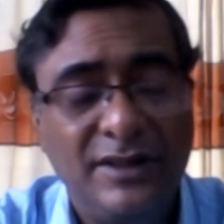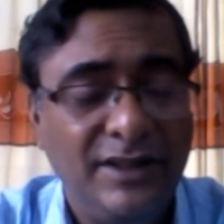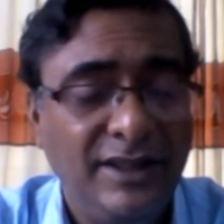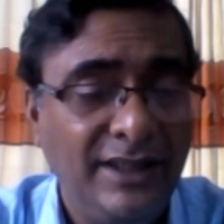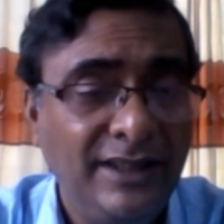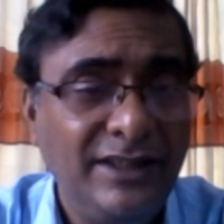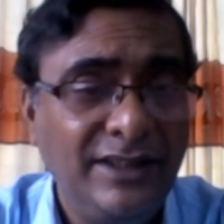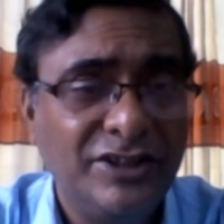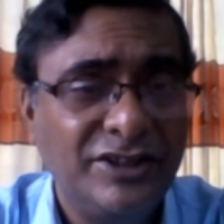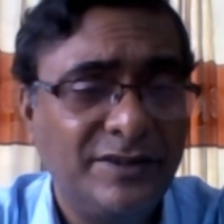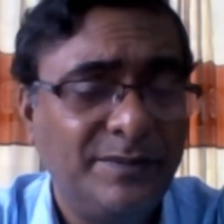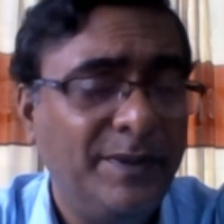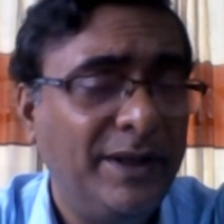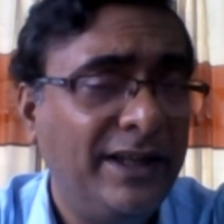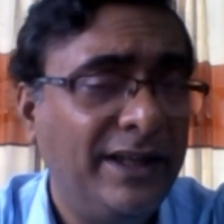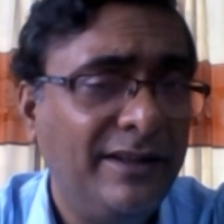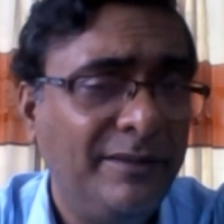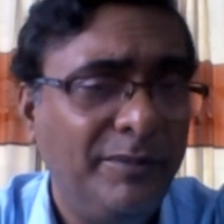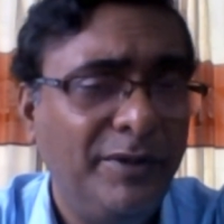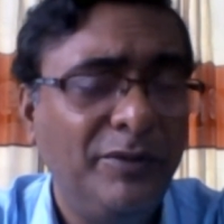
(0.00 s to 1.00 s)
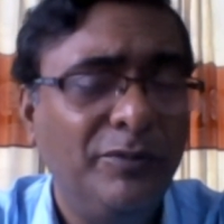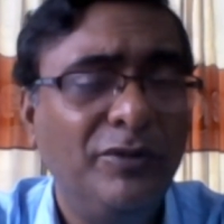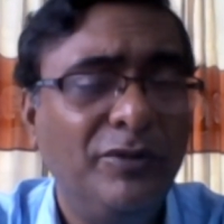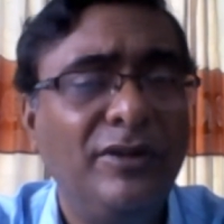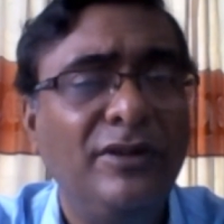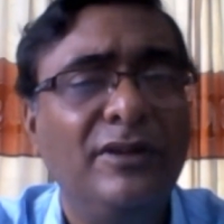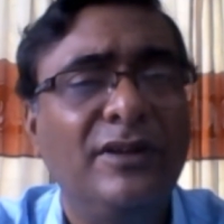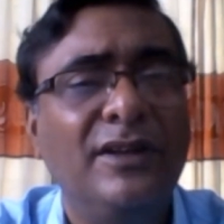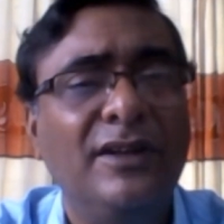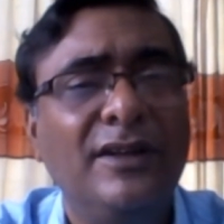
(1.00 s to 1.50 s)
English speaking
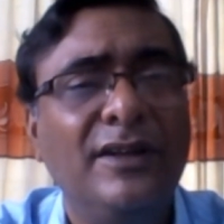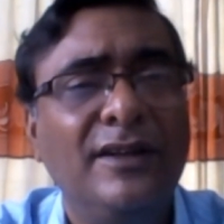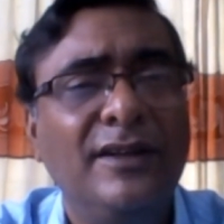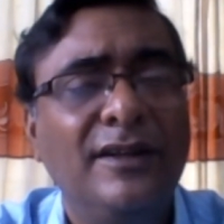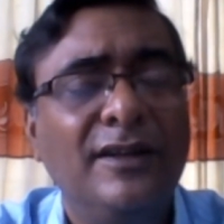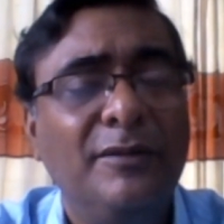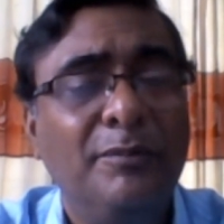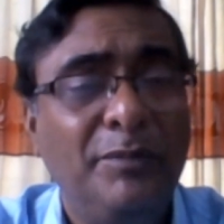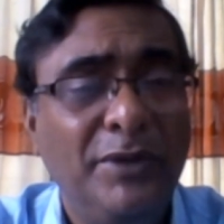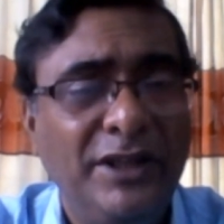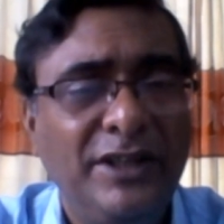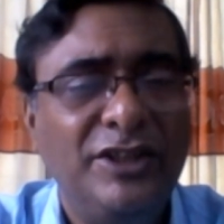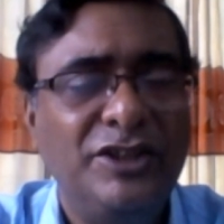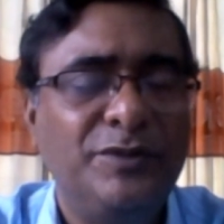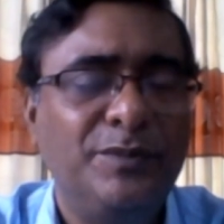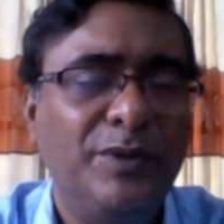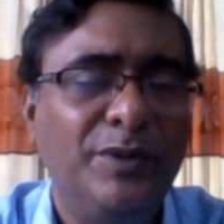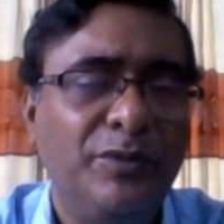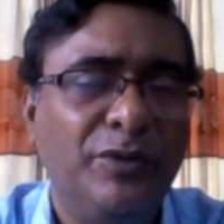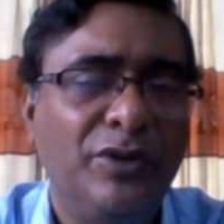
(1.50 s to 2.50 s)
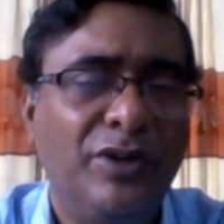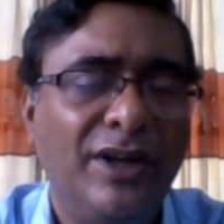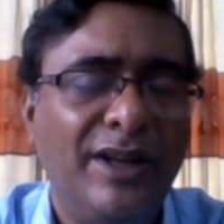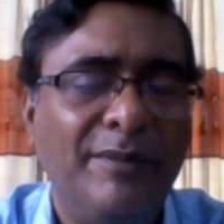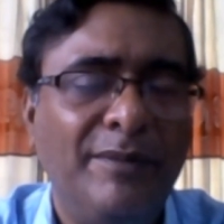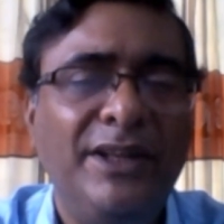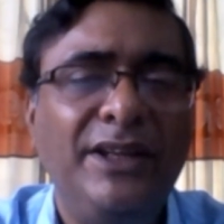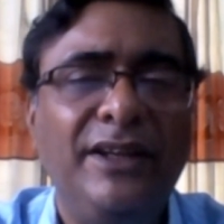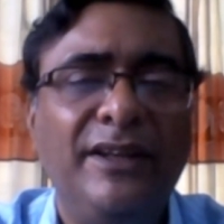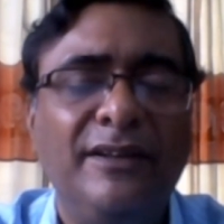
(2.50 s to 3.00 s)
people, British people or
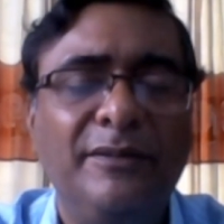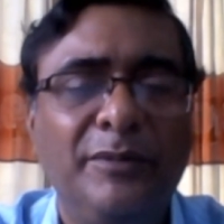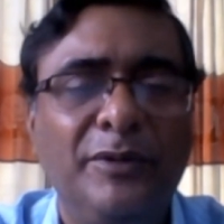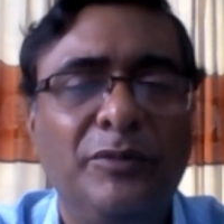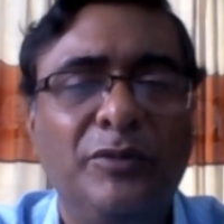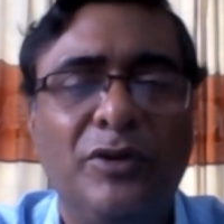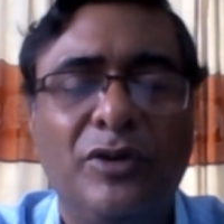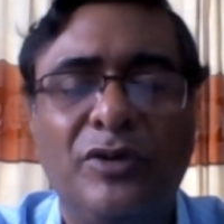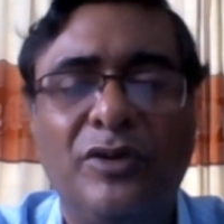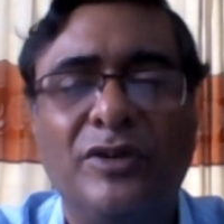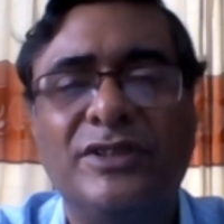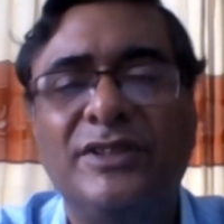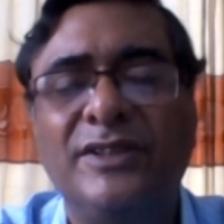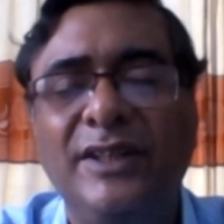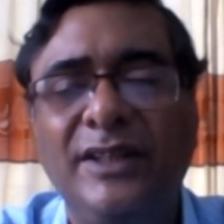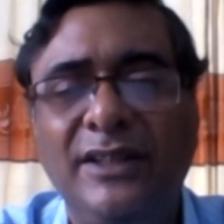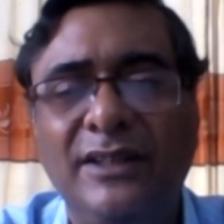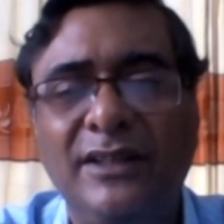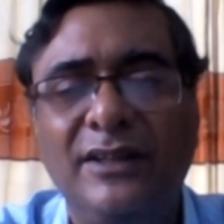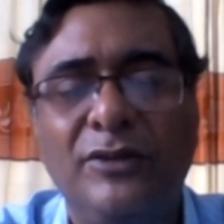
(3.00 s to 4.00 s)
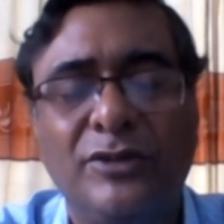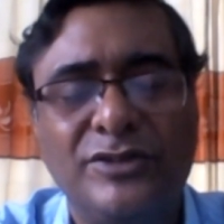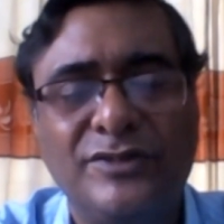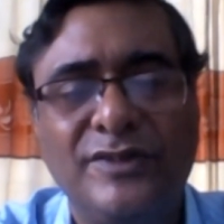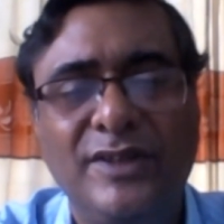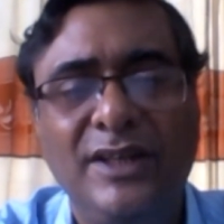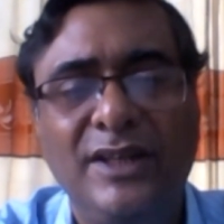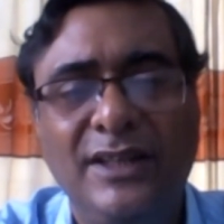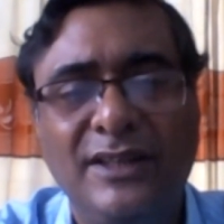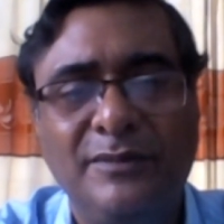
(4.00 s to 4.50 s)
American people or
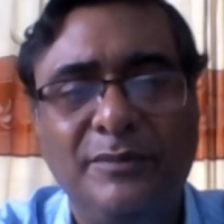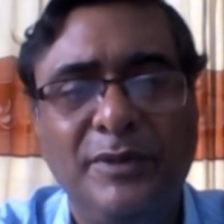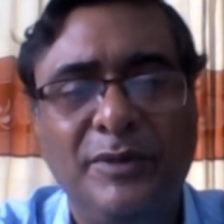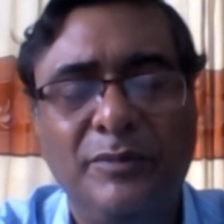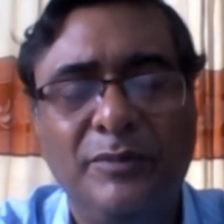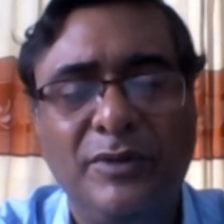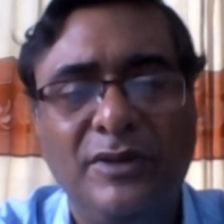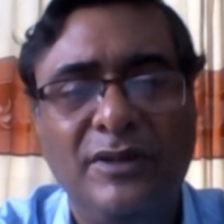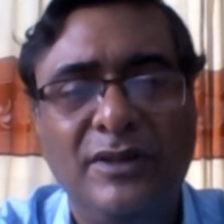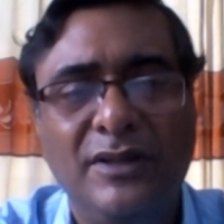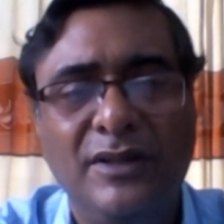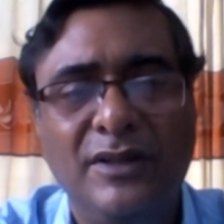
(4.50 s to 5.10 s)
Australian people?